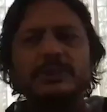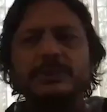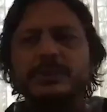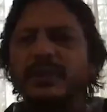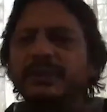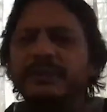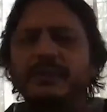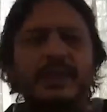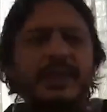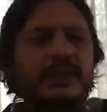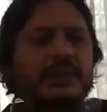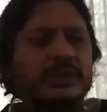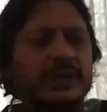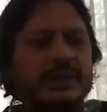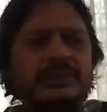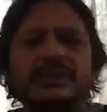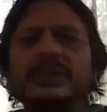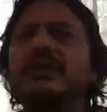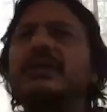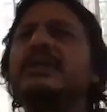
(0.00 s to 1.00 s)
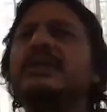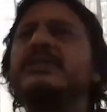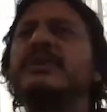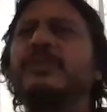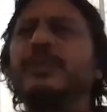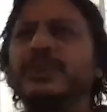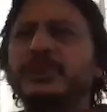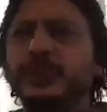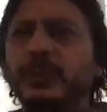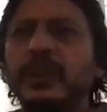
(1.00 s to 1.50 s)
believe in that. It's a, it's
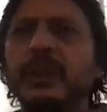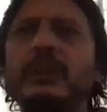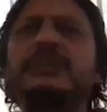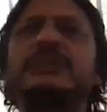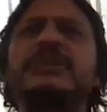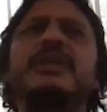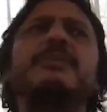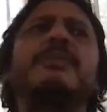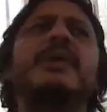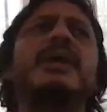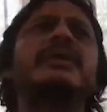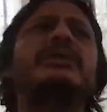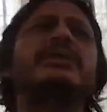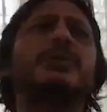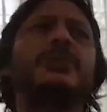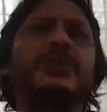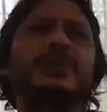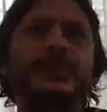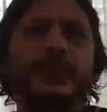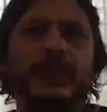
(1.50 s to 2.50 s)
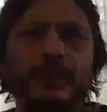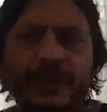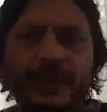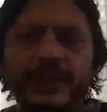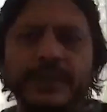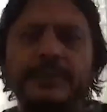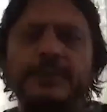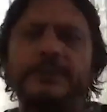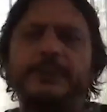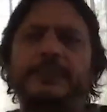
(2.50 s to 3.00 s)
Instead a visual, cinema is a visual
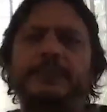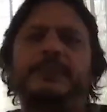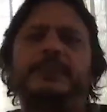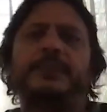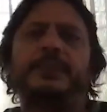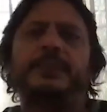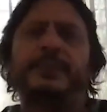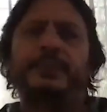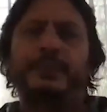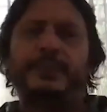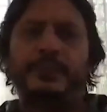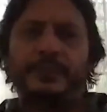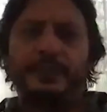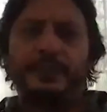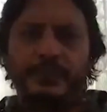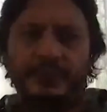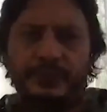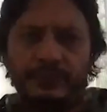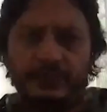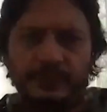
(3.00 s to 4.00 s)
medium. It is a